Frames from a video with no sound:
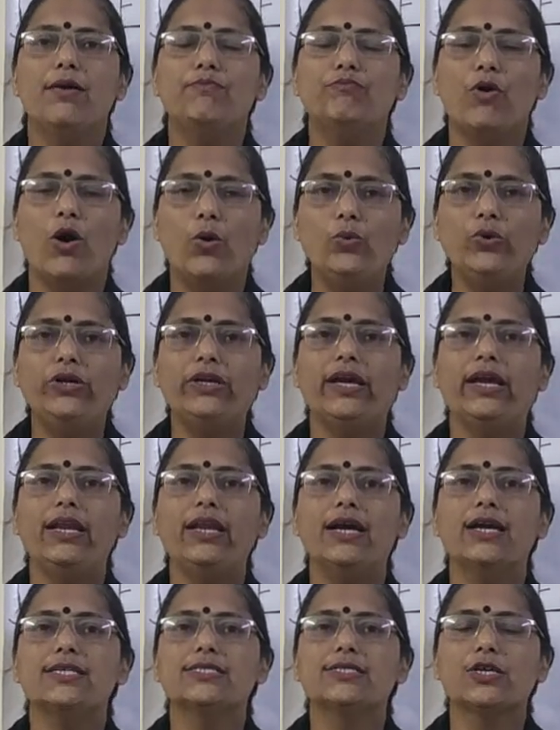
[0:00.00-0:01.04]
mountain
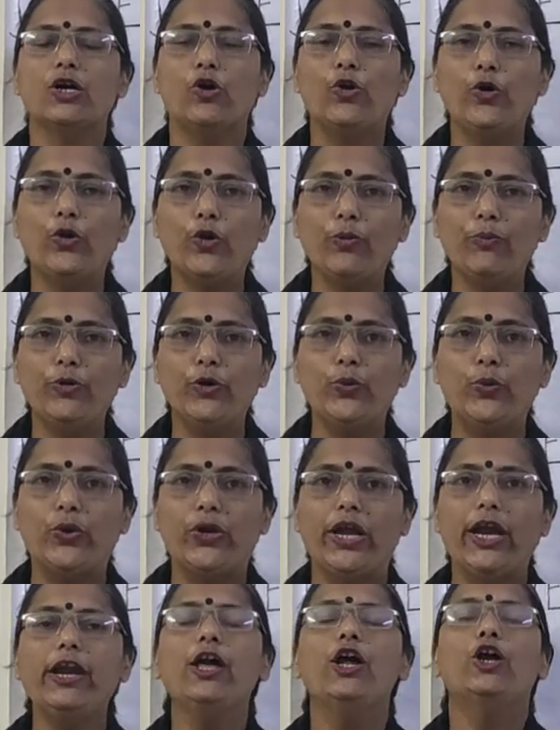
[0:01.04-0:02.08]
has
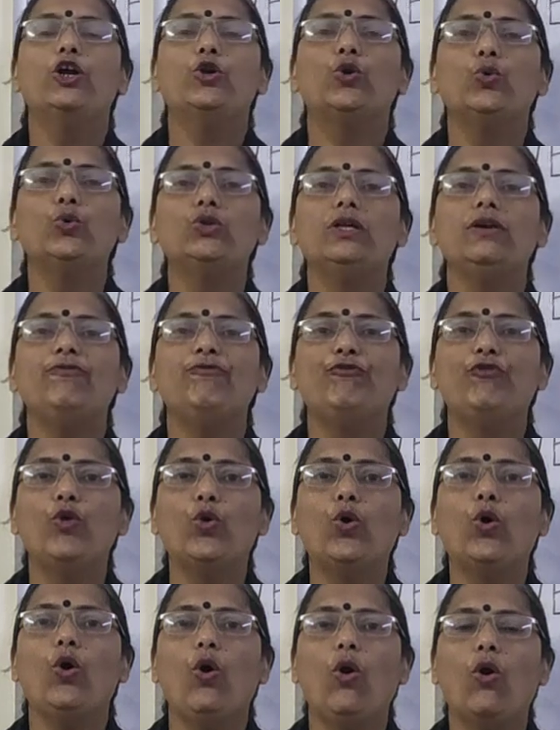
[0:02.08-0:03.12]
contributed to the
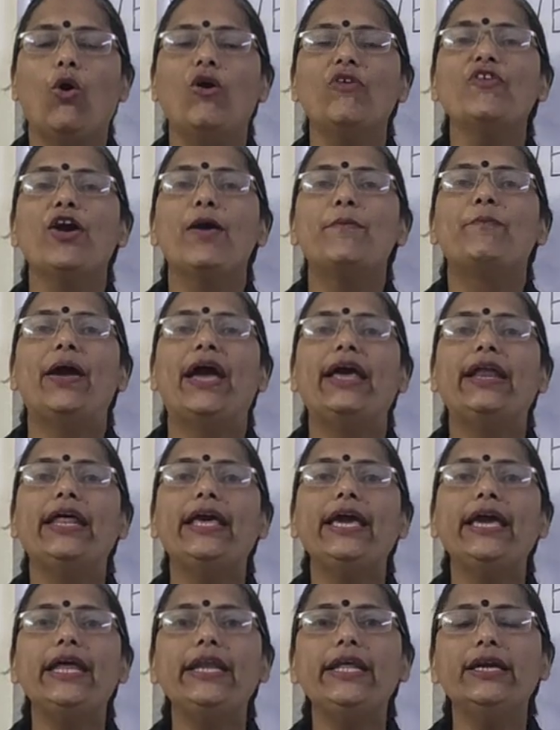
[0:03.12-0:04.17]
flow of
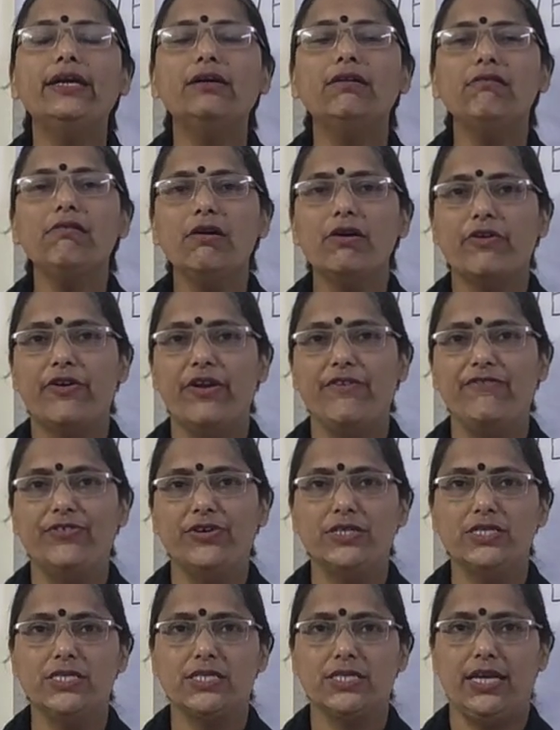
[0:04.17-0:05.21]
perennial
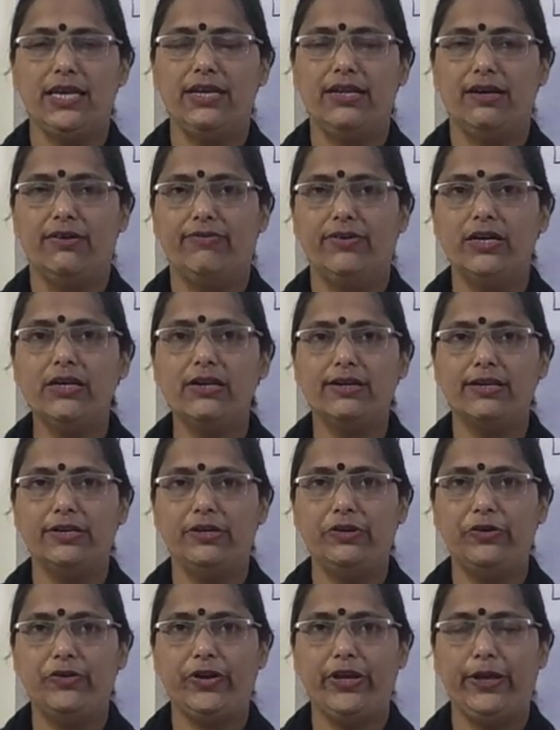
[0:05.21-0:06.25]
rivers in our
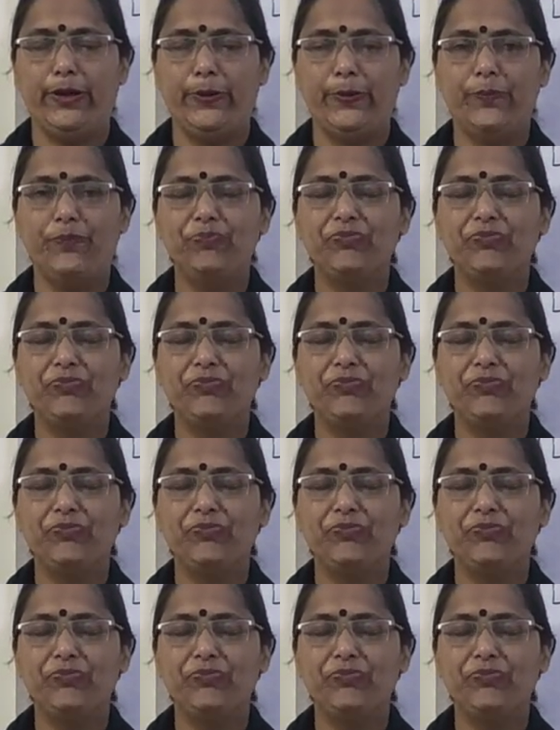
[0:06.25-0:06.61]
country.